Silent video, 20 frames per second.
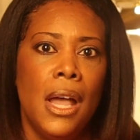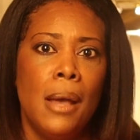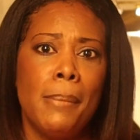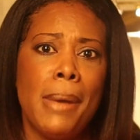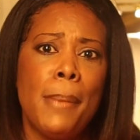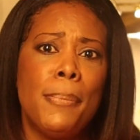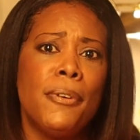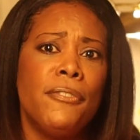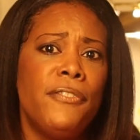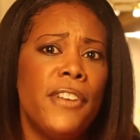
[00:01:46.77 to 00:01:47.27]

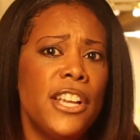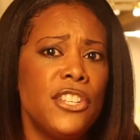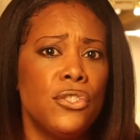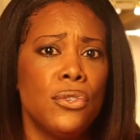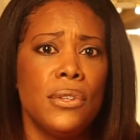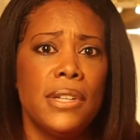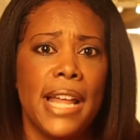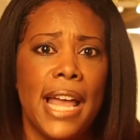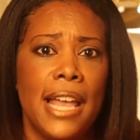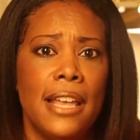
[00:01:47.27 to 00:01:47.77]
My
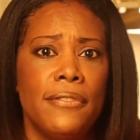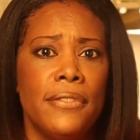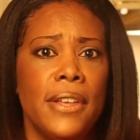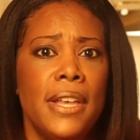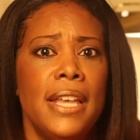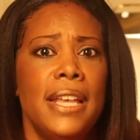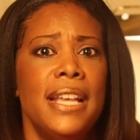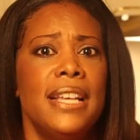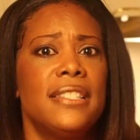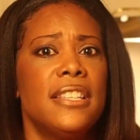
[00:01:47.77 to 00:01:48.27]
professional life
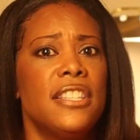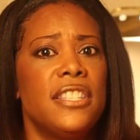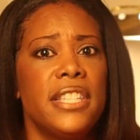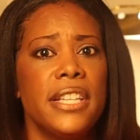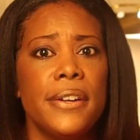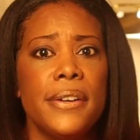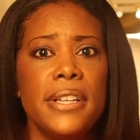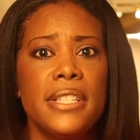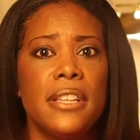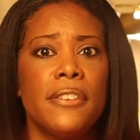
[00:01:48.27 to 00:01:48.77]
is a
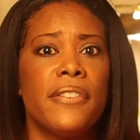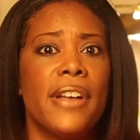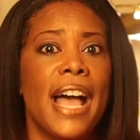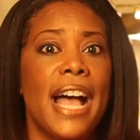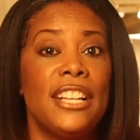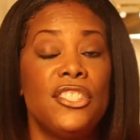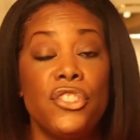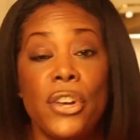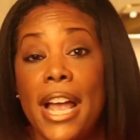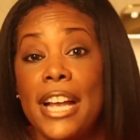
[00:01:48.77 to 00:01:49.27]
series of
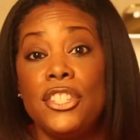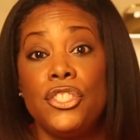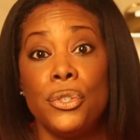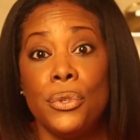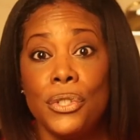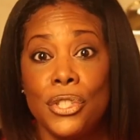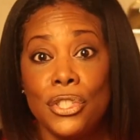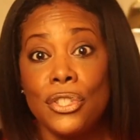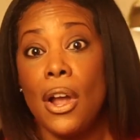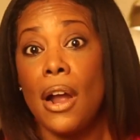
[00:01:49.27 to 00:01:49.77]

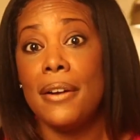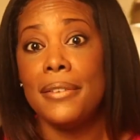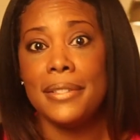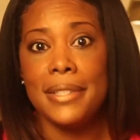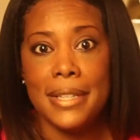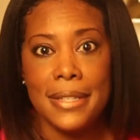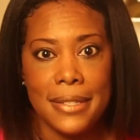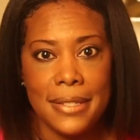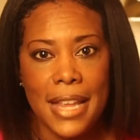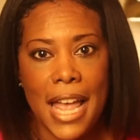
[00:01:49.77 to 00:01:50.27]
contractual starts
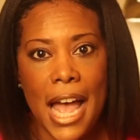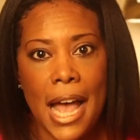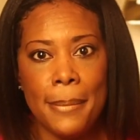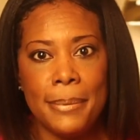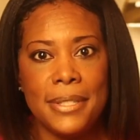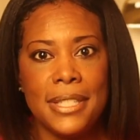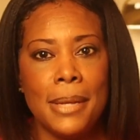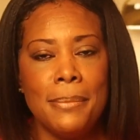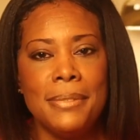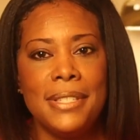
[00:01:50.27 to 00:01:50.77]
and
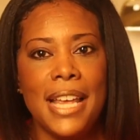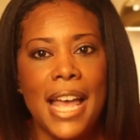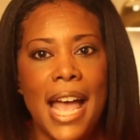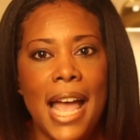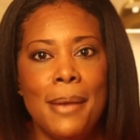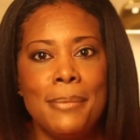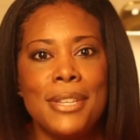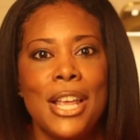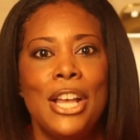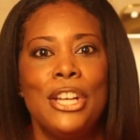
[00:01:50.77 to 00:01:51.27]
stops,
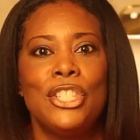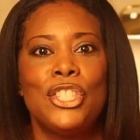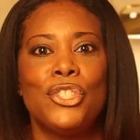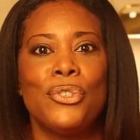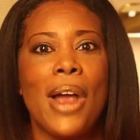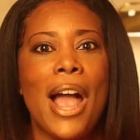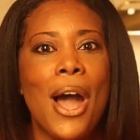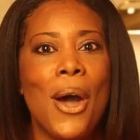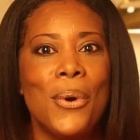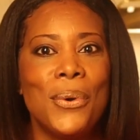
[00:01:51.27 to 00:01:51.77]
sometimes
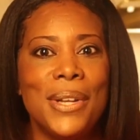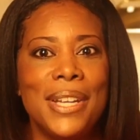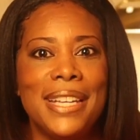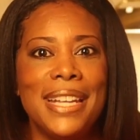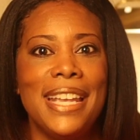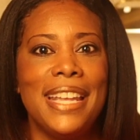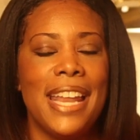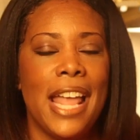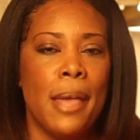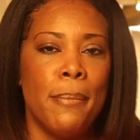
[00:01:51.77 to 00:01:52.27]
shrouded
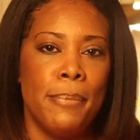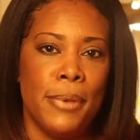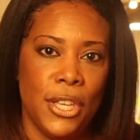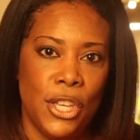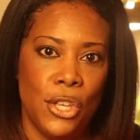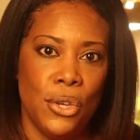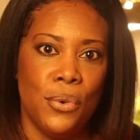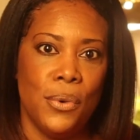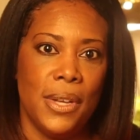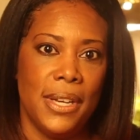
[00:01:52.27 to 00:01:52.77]
in
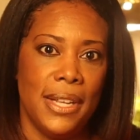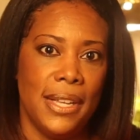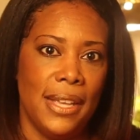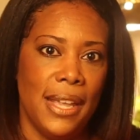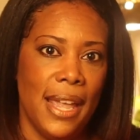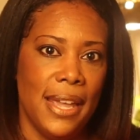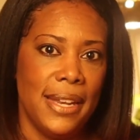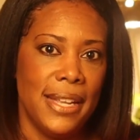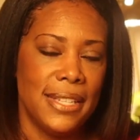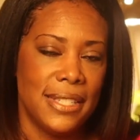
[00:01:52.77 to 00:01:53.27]

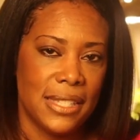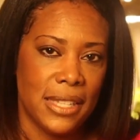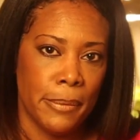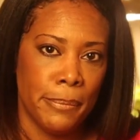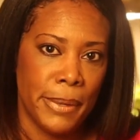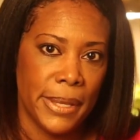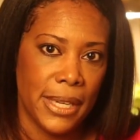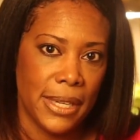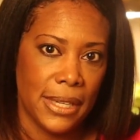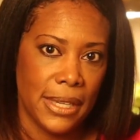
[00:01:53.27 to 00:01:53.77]
ambiguity and
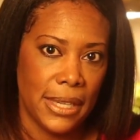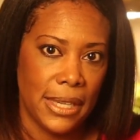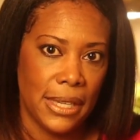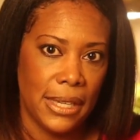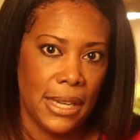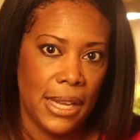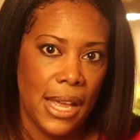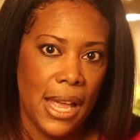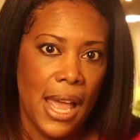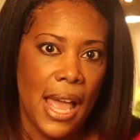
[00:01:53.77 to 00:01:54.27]

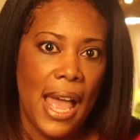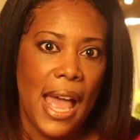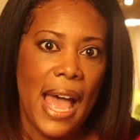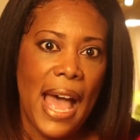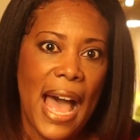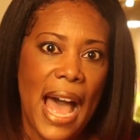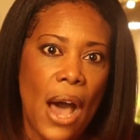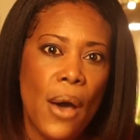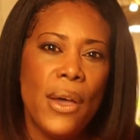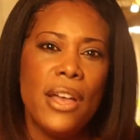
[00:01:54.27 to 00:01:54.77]
instability.
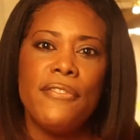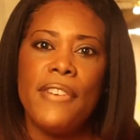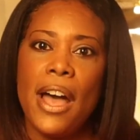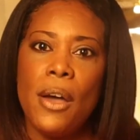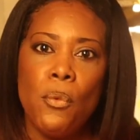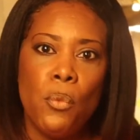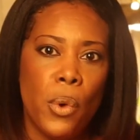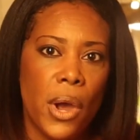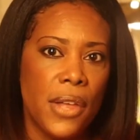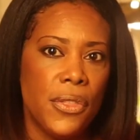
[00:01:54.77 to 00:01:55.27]
How have
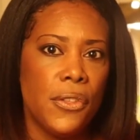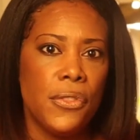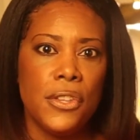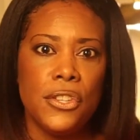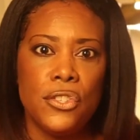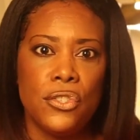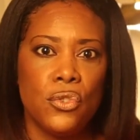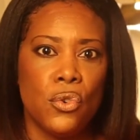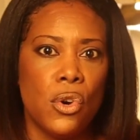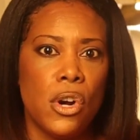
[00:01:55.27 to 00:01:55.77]
I weathered
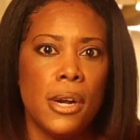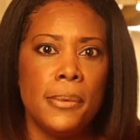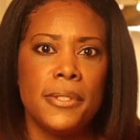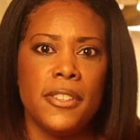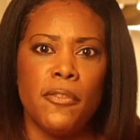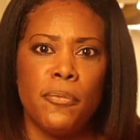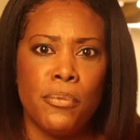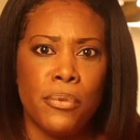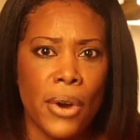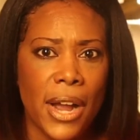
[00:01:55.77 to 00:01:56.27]
the storms
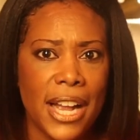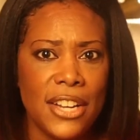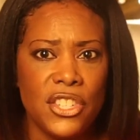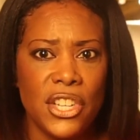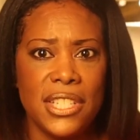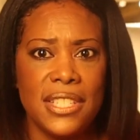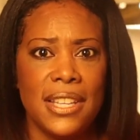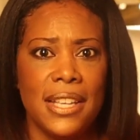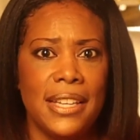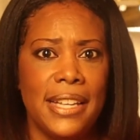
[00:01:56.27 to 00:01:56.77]
of
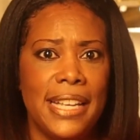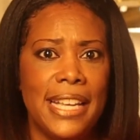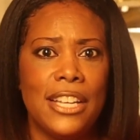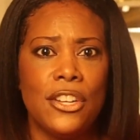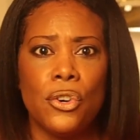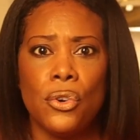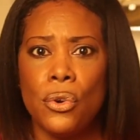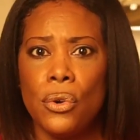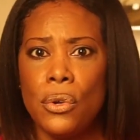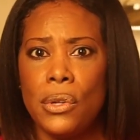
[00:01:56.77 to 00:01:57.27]
projects that
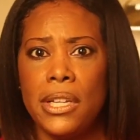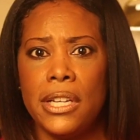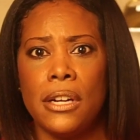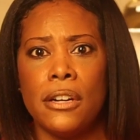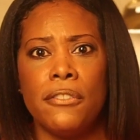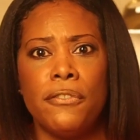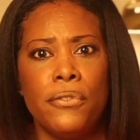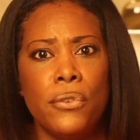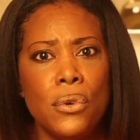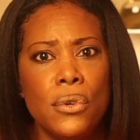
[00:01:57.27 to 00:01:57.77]
end
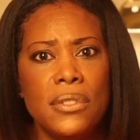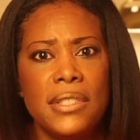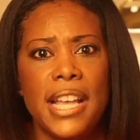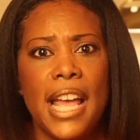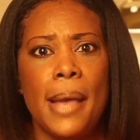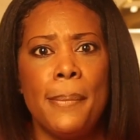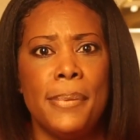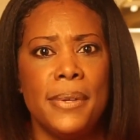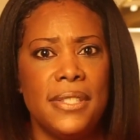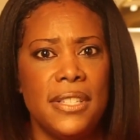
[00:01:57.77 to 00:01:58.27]
earlier,
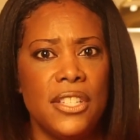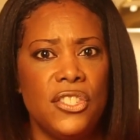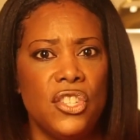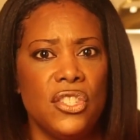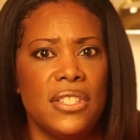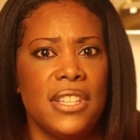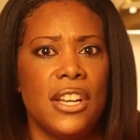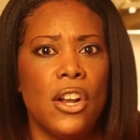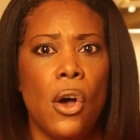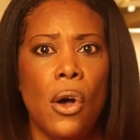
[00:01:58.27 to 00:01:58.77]
full-time
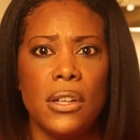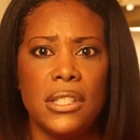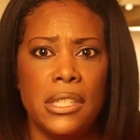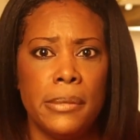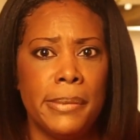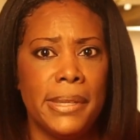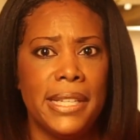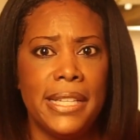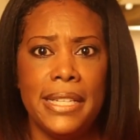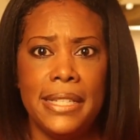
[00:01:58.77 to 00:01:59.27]
positions that
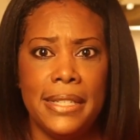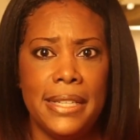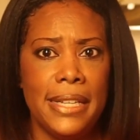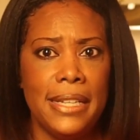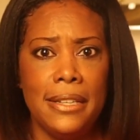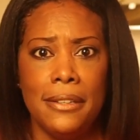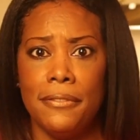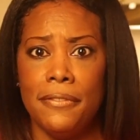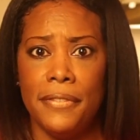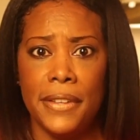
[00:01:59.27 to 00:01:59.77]
ultimately
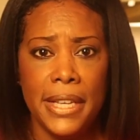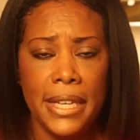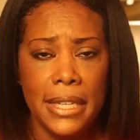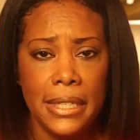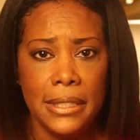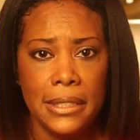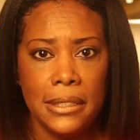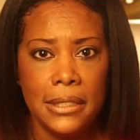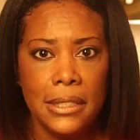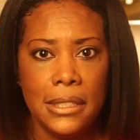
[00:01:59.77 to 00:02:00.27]
didn't
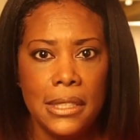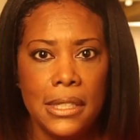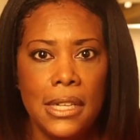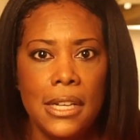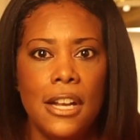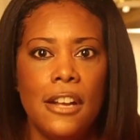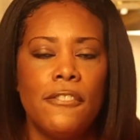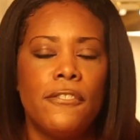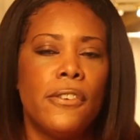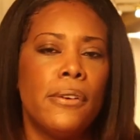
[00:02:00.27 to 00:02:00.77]
fit?
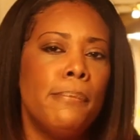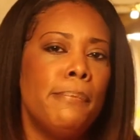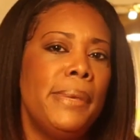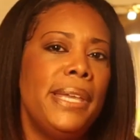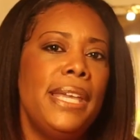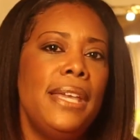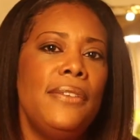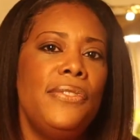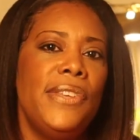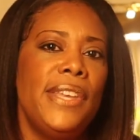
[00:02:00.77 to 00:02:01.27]
For
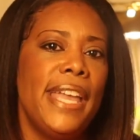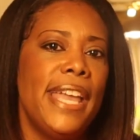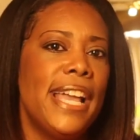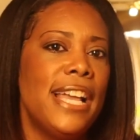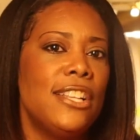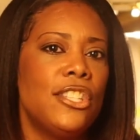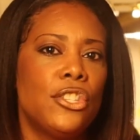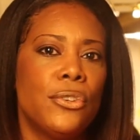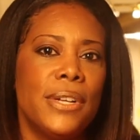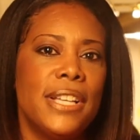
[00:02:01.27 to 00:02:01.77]
me, the
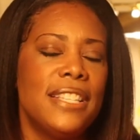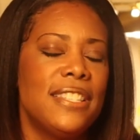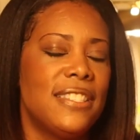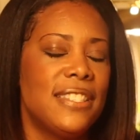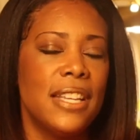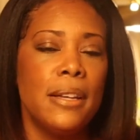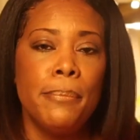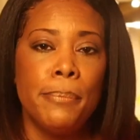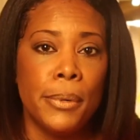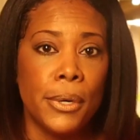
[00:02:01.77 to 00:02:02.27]
answer is
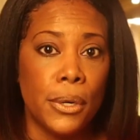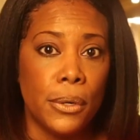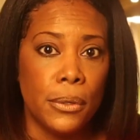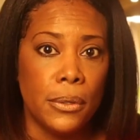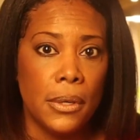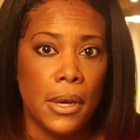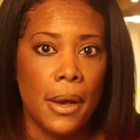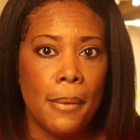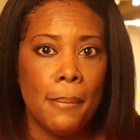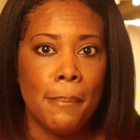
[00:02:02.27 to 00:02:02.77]

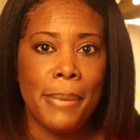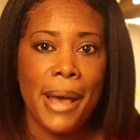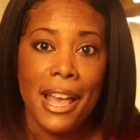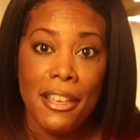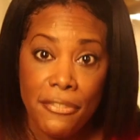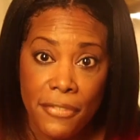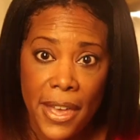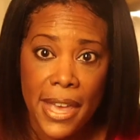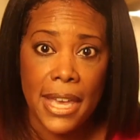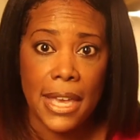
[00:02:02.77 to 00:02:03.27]
simple:
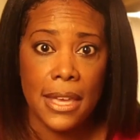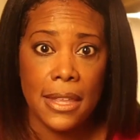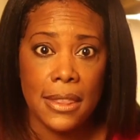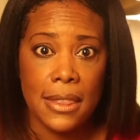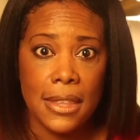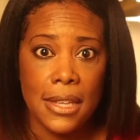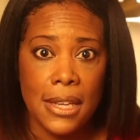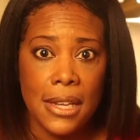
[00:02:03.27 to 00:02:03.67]
by faith.